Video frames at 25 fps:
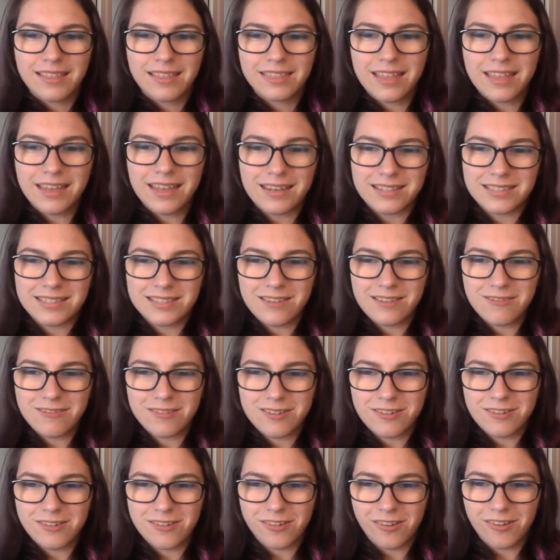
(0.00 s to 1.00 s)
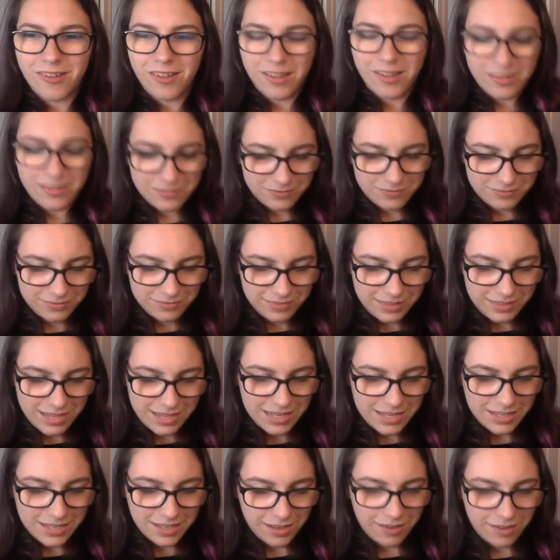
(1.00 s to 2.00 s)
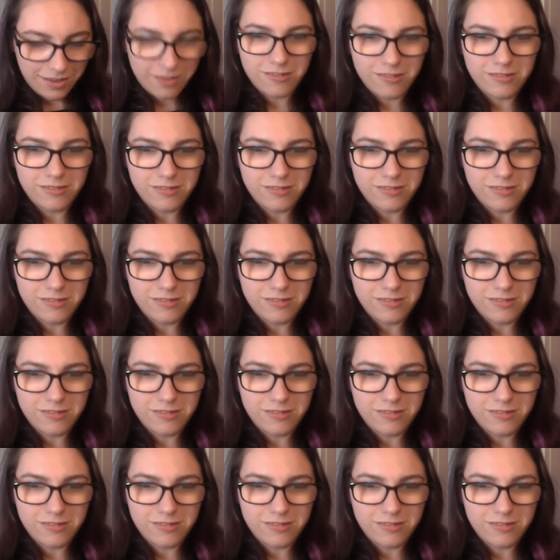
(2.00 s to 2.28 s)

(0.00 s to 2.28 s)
That is so cool! Thank you!